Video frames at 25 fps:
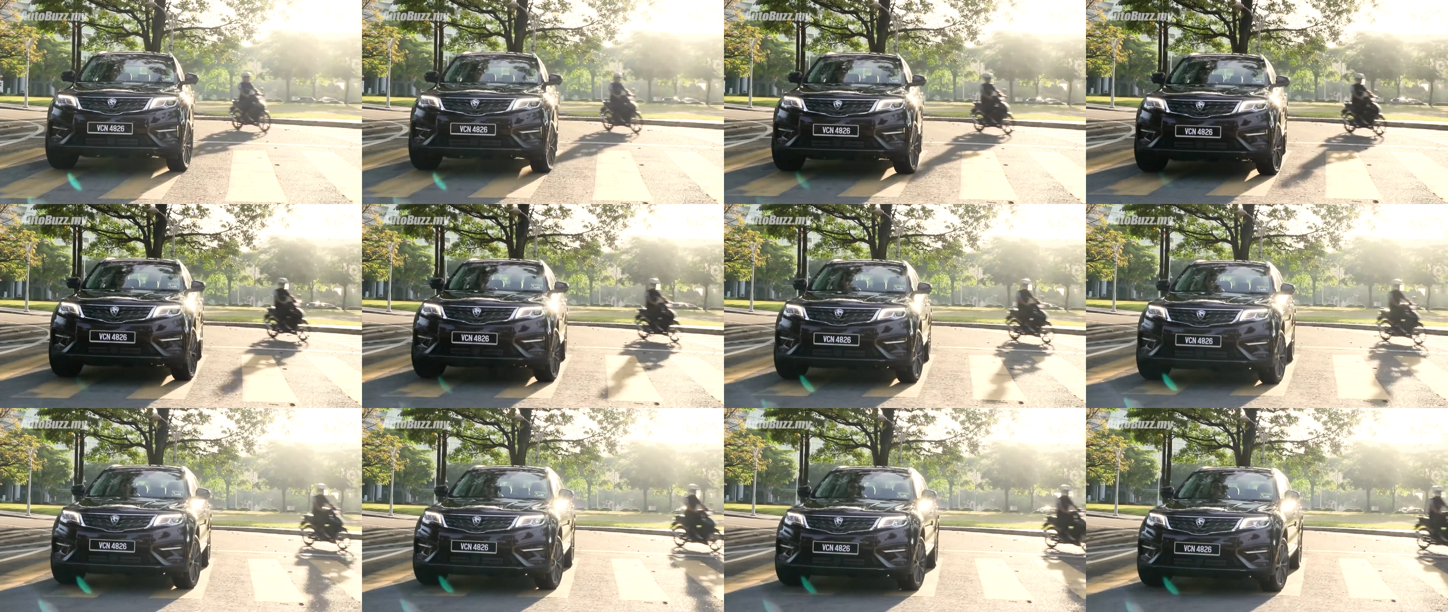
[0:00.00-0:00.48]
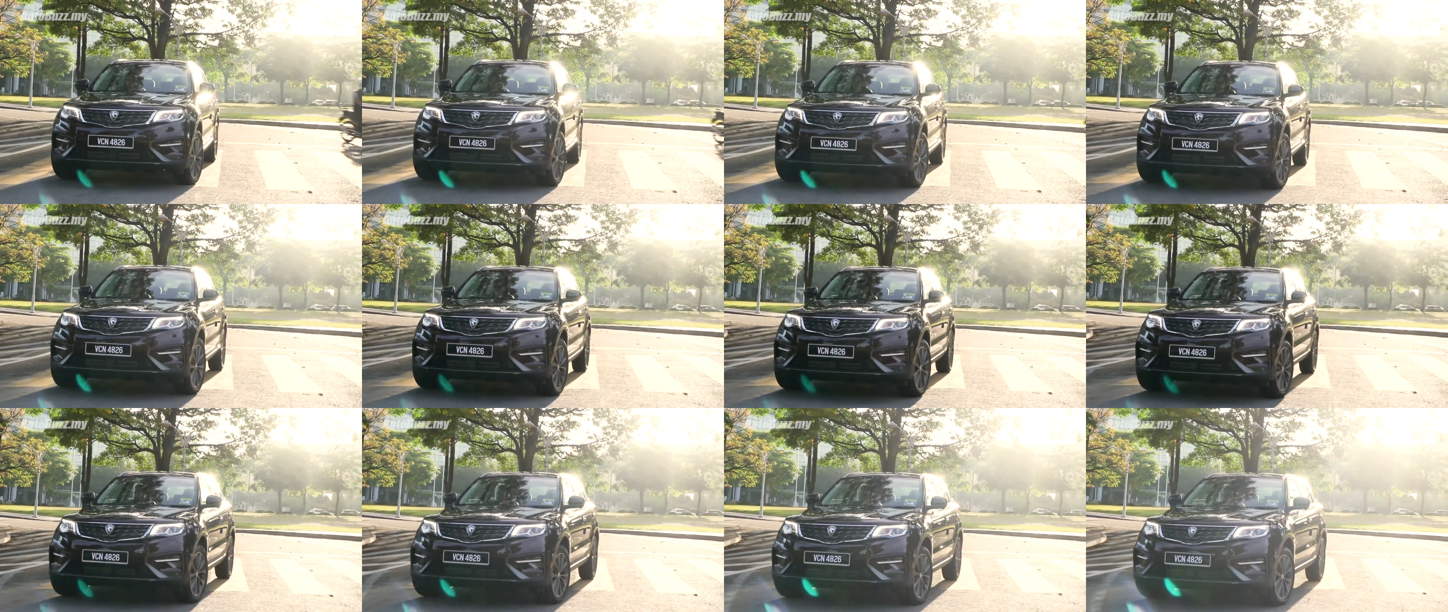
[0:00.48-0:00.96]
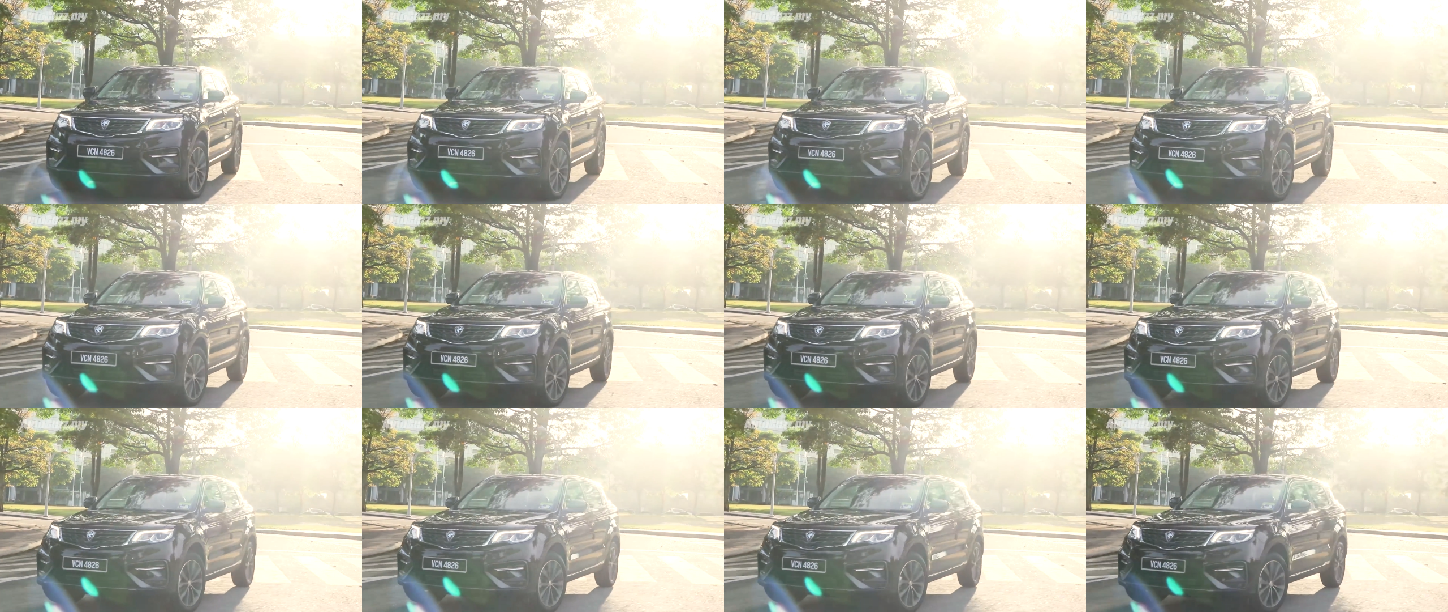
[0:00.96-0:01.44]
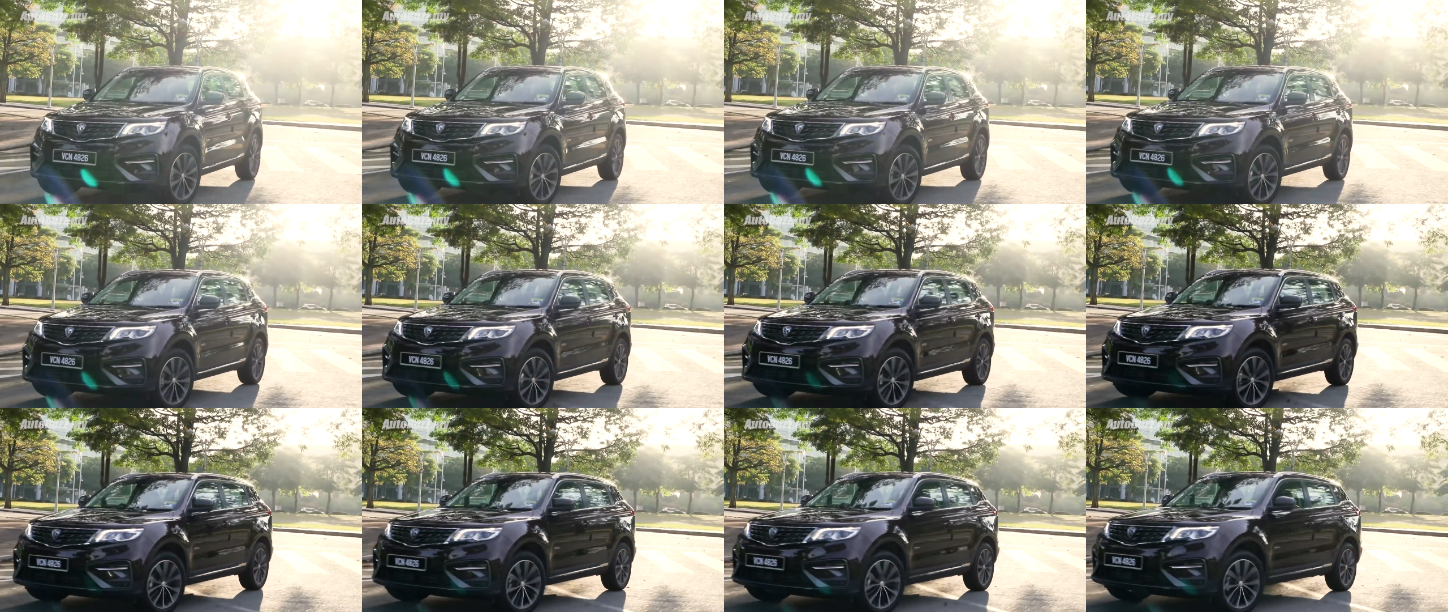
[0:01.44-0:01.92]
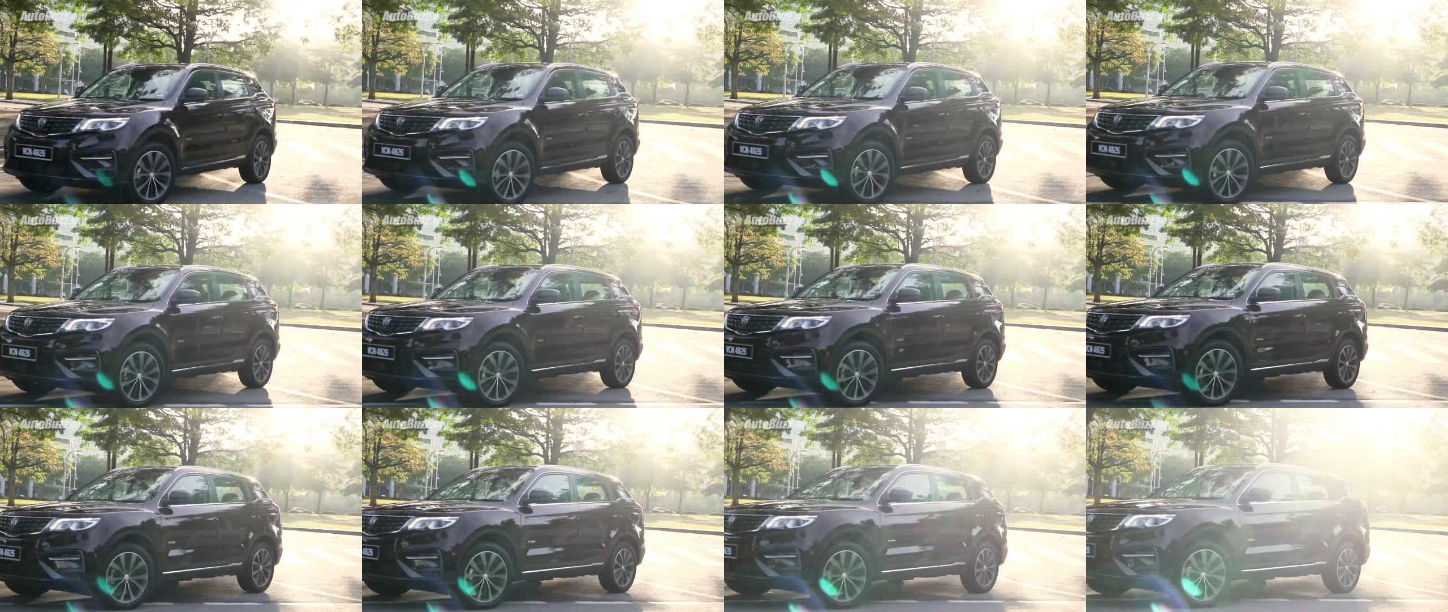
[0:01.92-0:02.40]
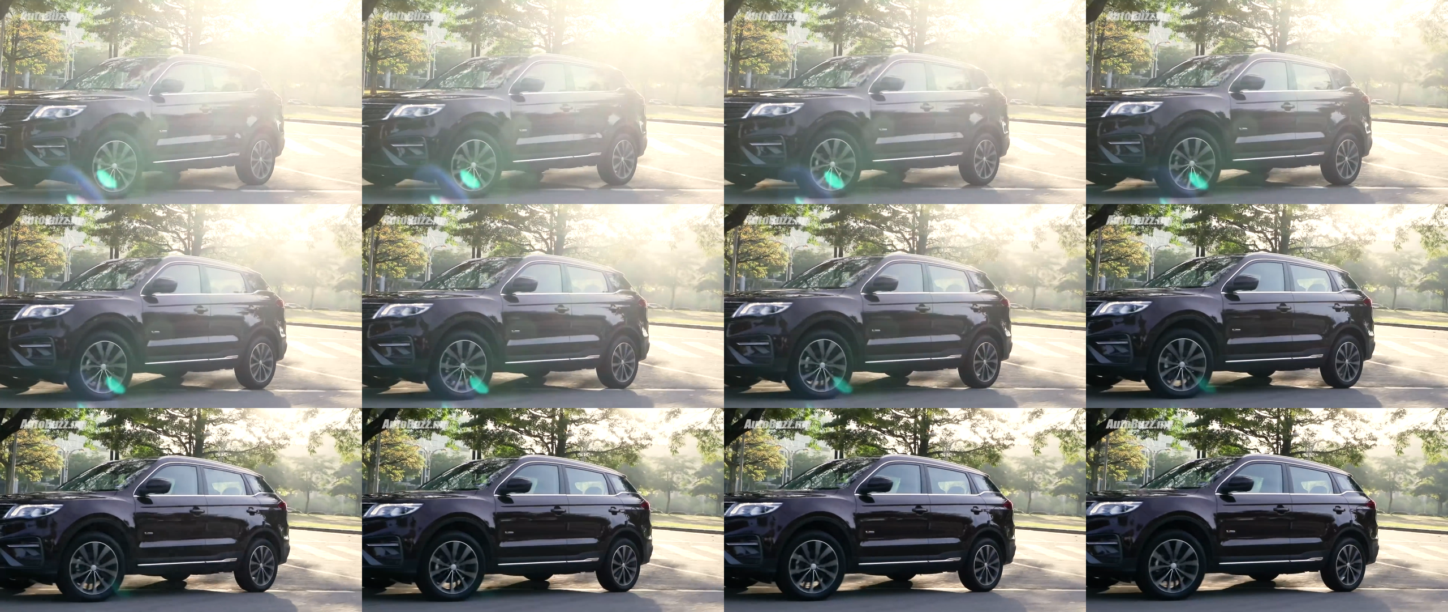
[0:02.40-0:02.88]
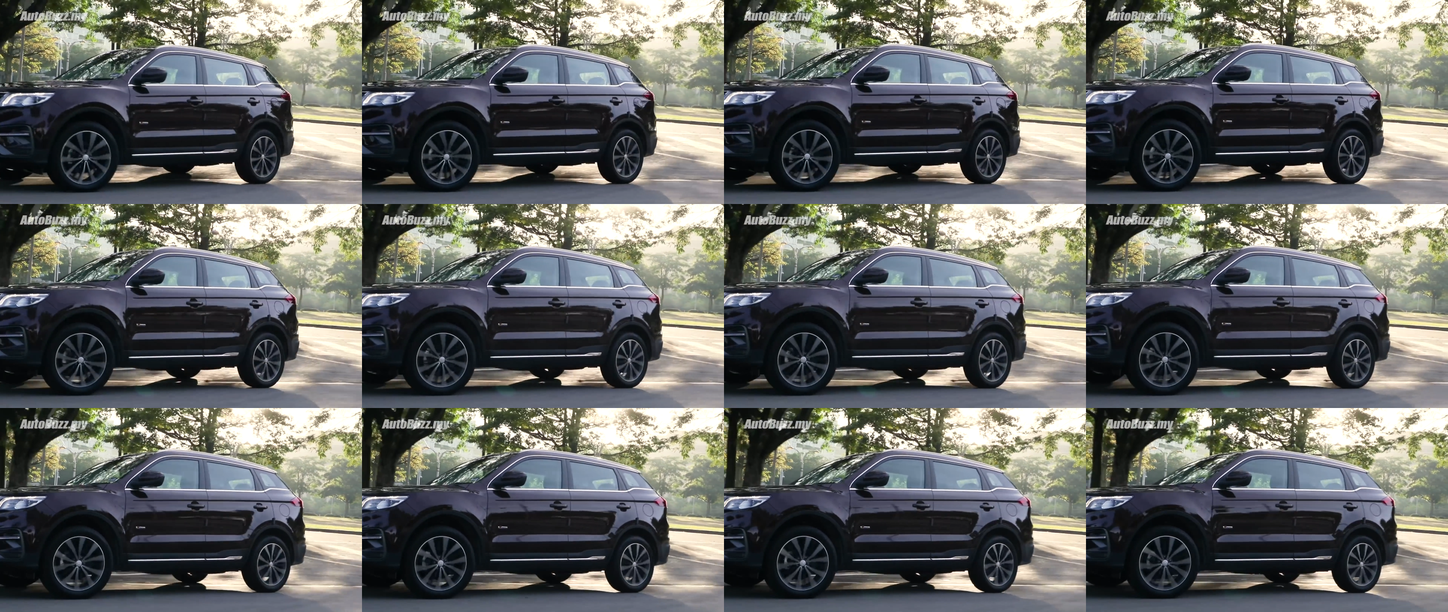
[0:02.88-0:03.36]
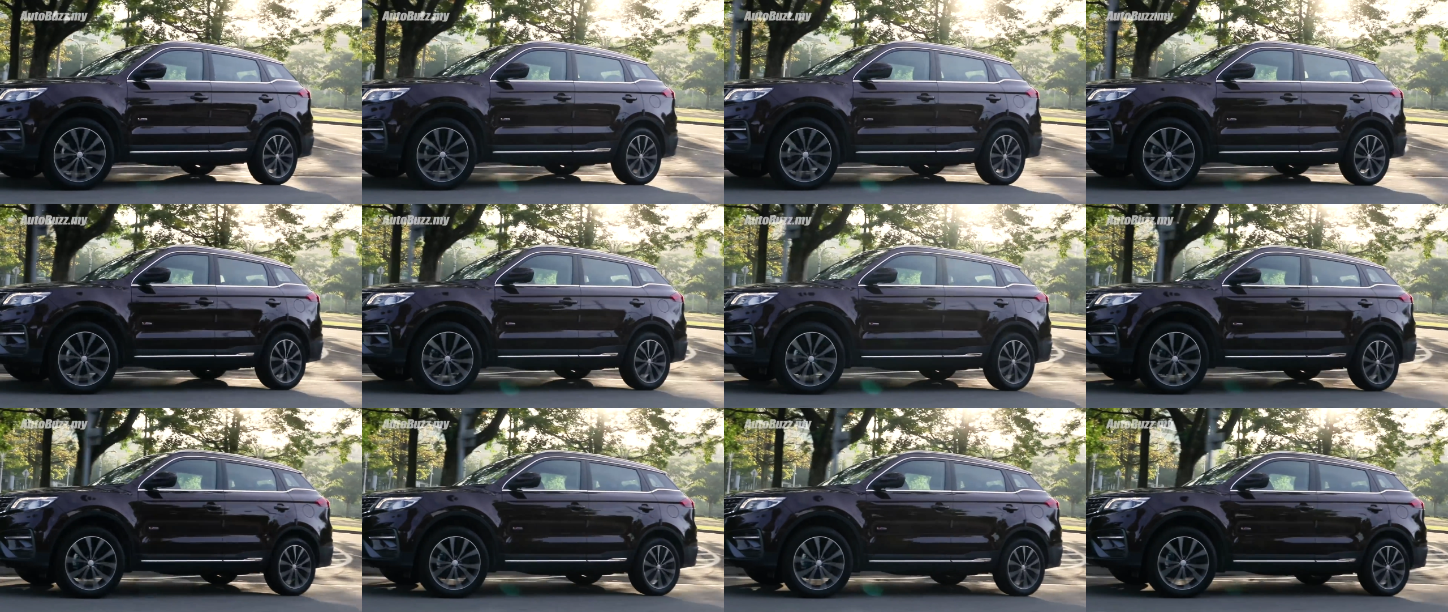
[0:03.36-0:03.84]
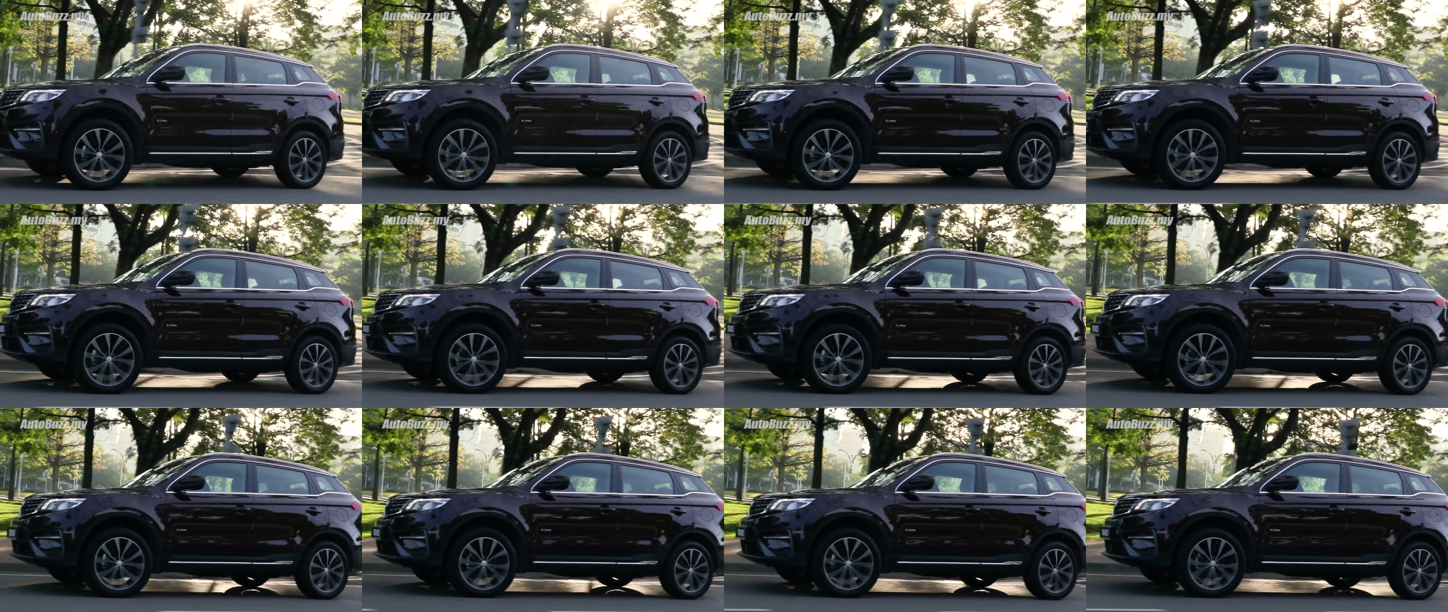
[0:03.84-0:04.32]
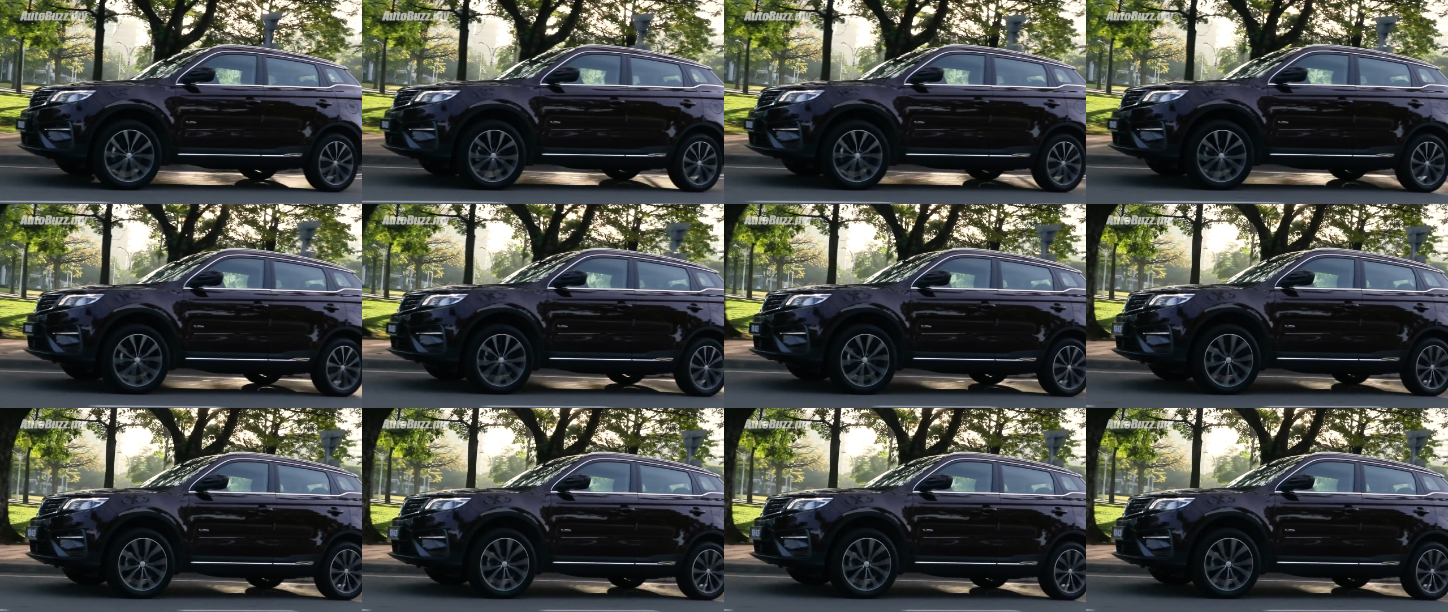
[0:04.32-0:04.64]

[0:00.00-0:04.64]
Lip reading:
(no speaker visible)